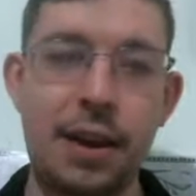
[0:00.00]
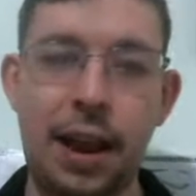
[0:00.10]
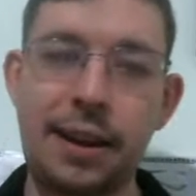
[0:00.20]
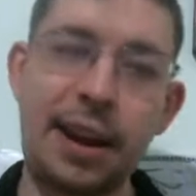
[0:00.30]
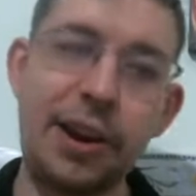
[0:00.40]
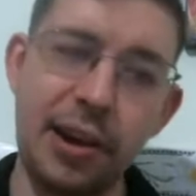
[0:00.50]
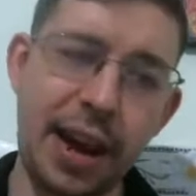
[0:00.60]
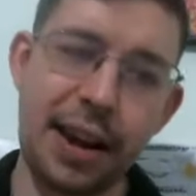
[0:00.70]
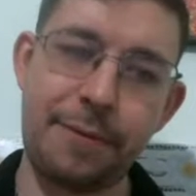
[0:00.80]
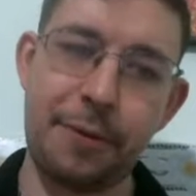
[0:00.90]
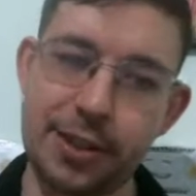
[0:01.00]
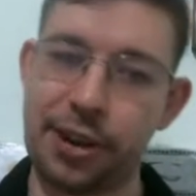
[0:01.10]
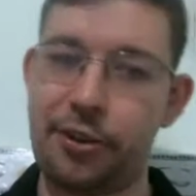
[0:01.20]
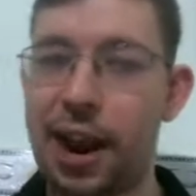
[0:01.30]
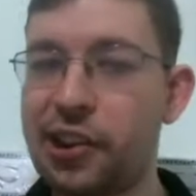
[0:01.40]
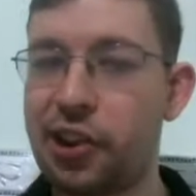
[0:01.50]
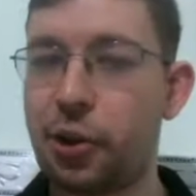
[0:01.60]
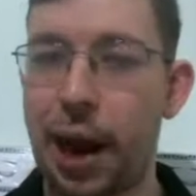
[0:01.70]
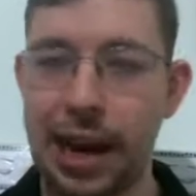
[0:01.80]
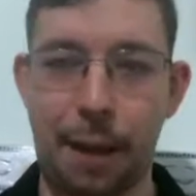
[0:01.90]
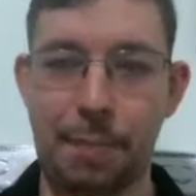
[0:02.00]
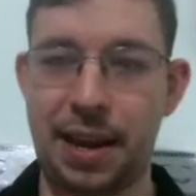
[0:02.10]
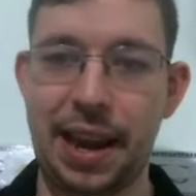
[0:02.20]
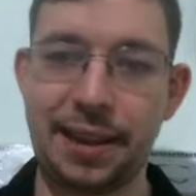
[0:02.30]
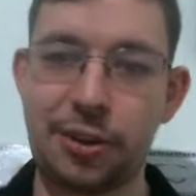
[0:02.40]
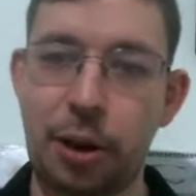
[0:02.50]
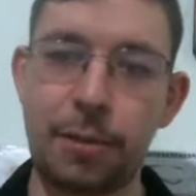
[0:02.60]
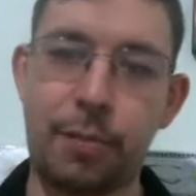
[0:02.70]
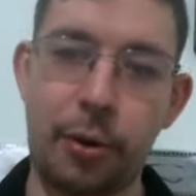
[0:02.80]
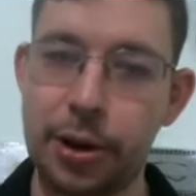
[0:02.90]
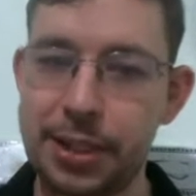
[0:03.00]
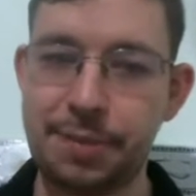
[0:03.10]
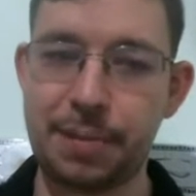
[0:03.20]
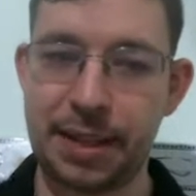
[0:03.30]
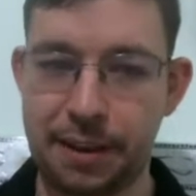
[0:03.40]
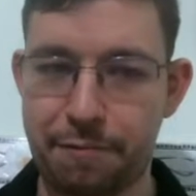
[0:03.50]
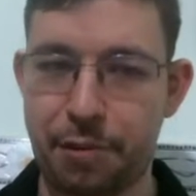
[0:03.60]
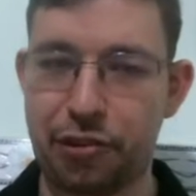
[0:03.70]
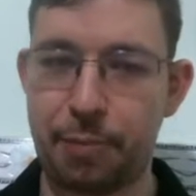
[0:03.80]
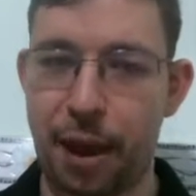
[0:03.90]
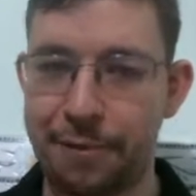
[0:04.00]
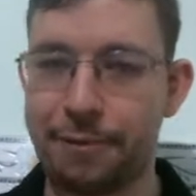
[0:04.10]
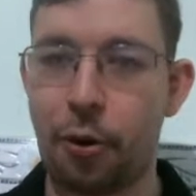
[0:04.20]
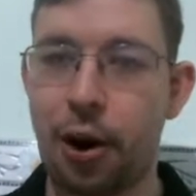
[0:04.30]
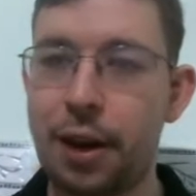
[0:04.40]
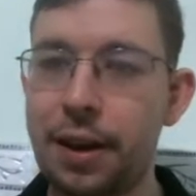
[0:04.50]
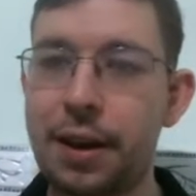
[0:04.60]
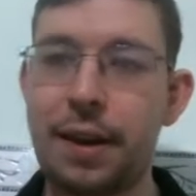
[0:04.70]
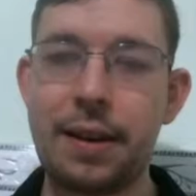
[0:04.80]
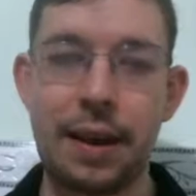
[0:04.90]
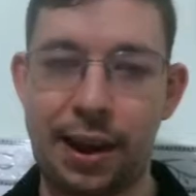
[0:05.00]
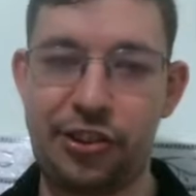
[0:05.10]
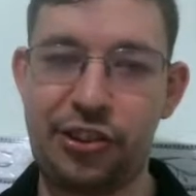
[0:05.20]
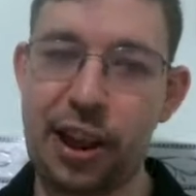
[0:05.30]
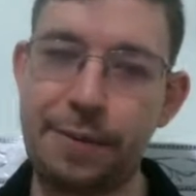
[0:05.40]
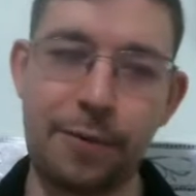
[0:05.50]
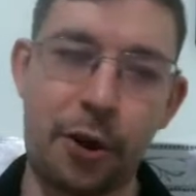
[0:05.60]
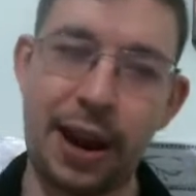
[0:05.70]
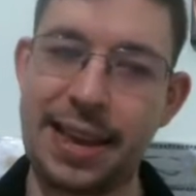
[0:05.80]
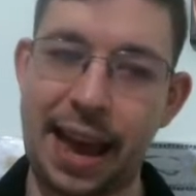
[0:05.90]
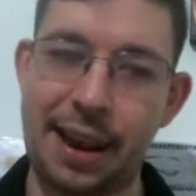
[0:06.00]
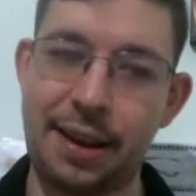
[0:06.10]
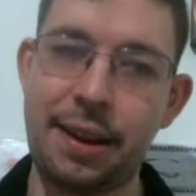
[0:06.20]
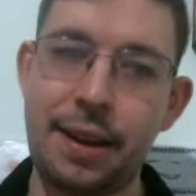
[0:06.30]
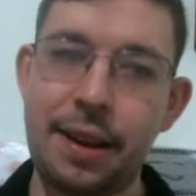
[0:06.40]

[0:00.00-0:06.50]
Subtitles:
And the idea of knight f4 is that you're actually quite happy to get the doubled pawns, because if bishop f4 and gf4, again,